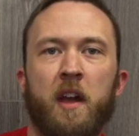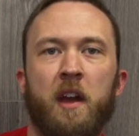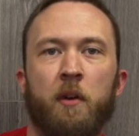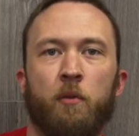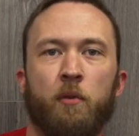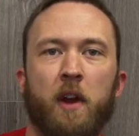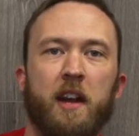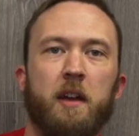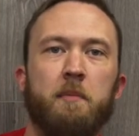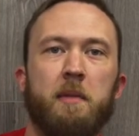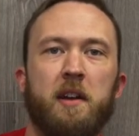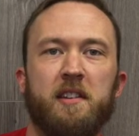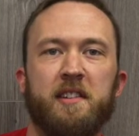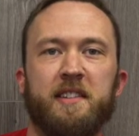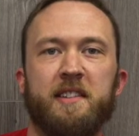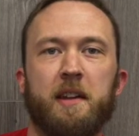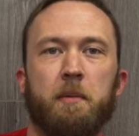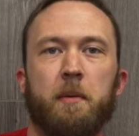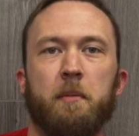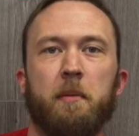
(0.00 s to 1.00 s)
recommended
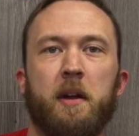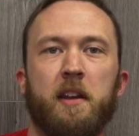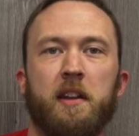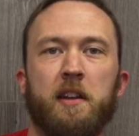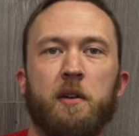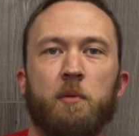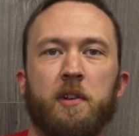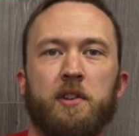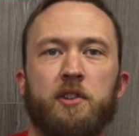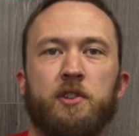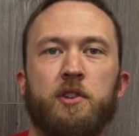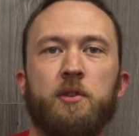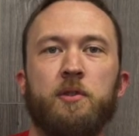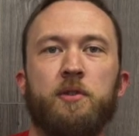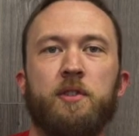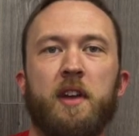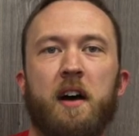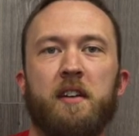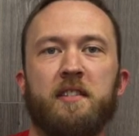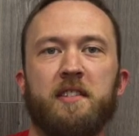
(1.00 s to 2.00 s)
supplementing with
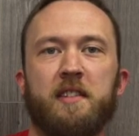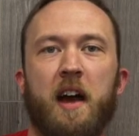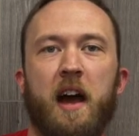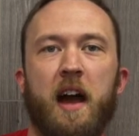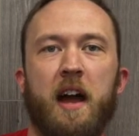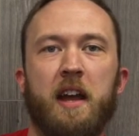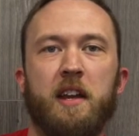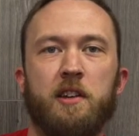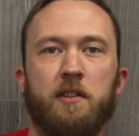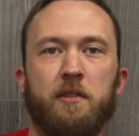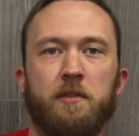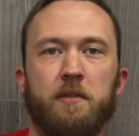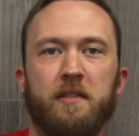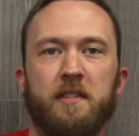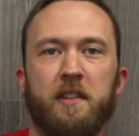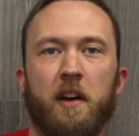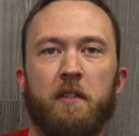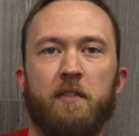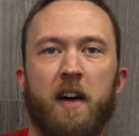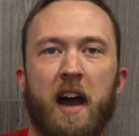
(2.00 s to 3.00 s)
2,000 IUs
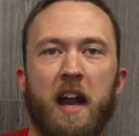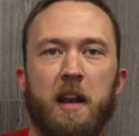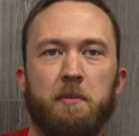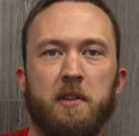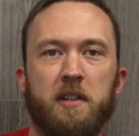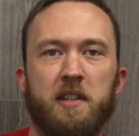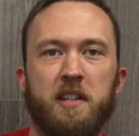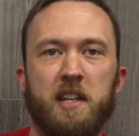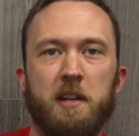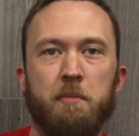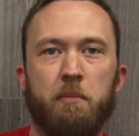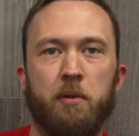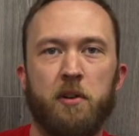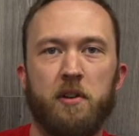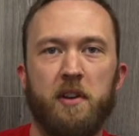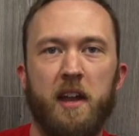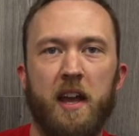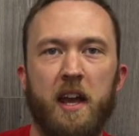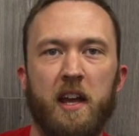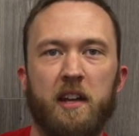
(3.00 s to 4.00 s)
of vitamin D per
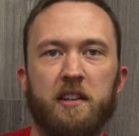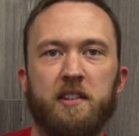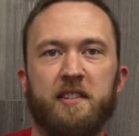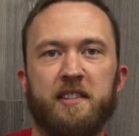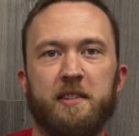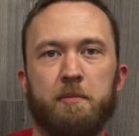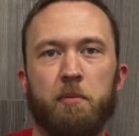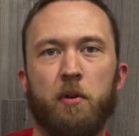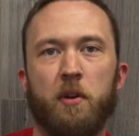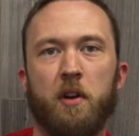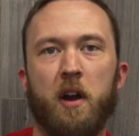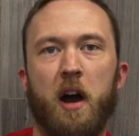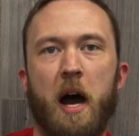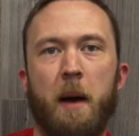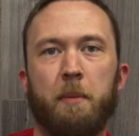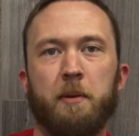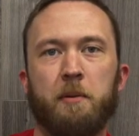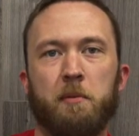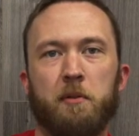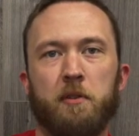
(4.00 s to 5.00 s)
day to support
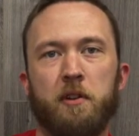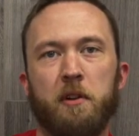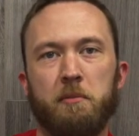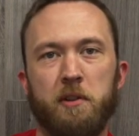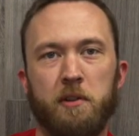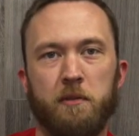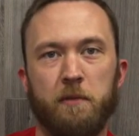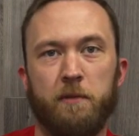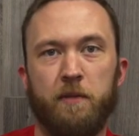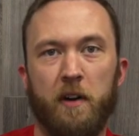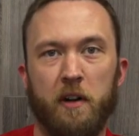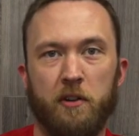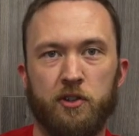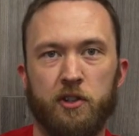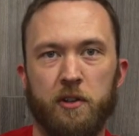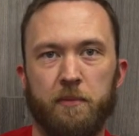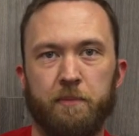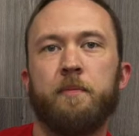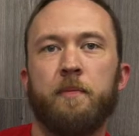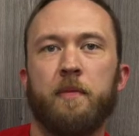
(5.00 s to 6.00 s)
optimal immune function.